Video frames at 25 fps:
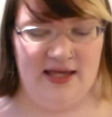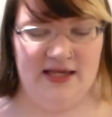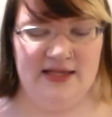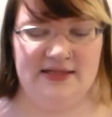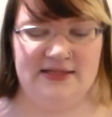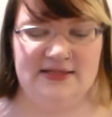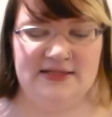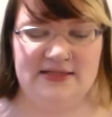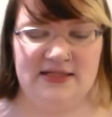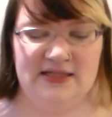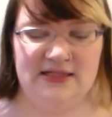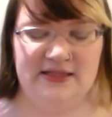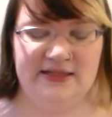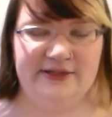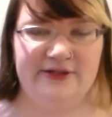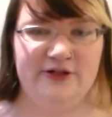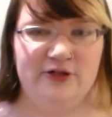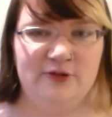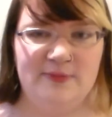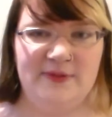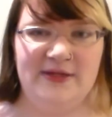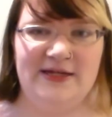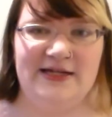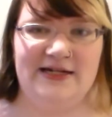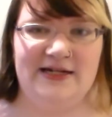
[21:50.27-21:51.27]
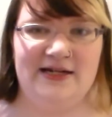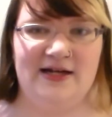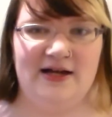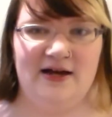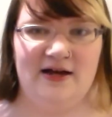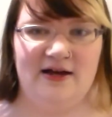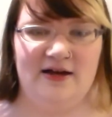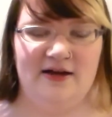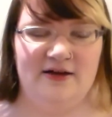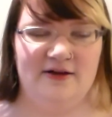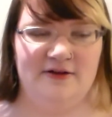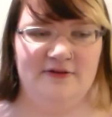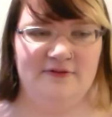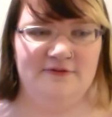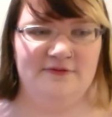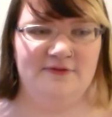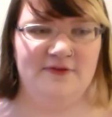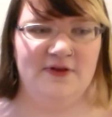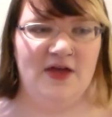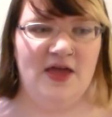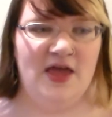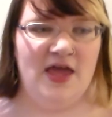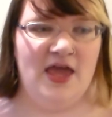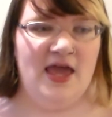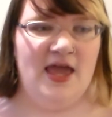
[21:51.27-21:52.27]
It's a little bit
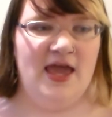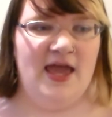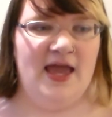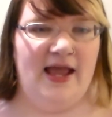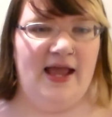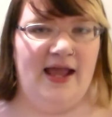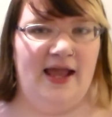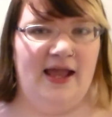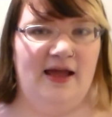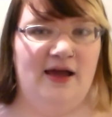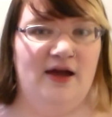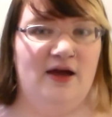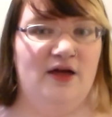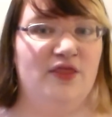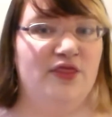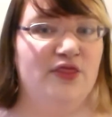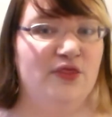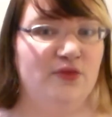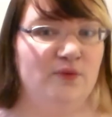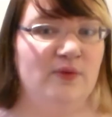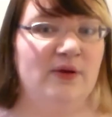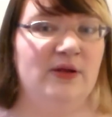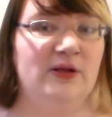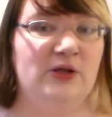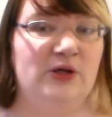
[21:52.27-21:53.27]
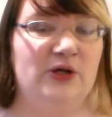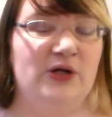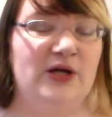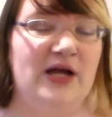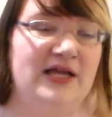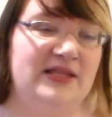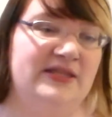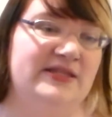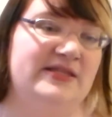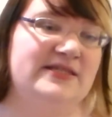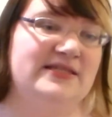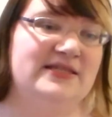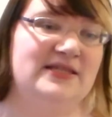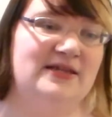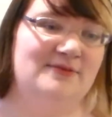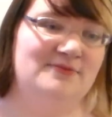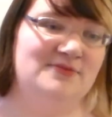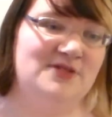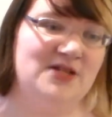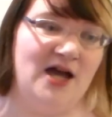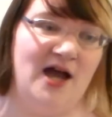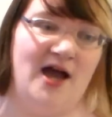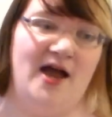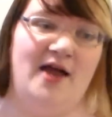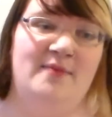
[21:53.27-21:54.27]
of a thriller at the
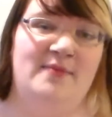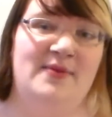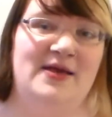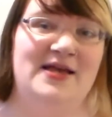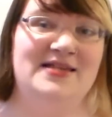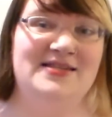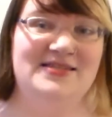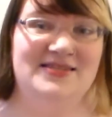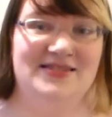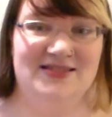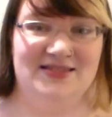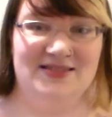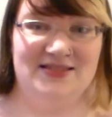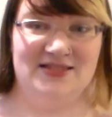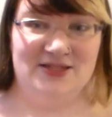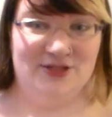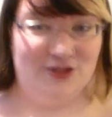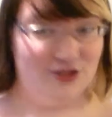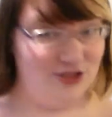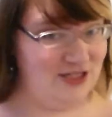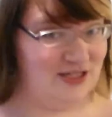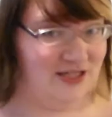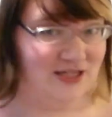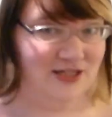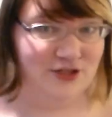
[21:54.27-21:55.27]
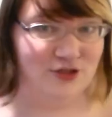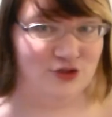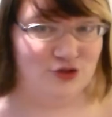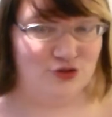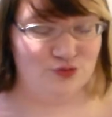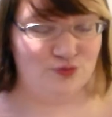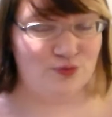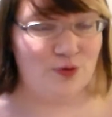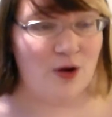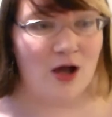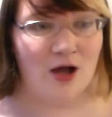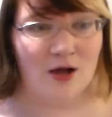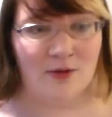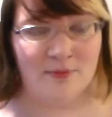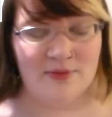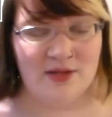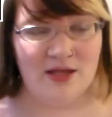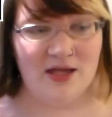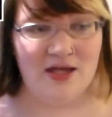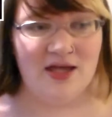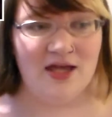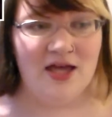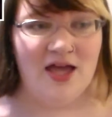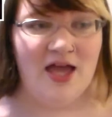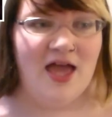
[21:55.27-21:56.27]
same time as it's a teen
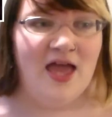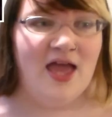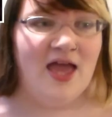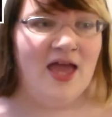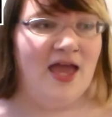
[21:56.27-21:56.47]
drama,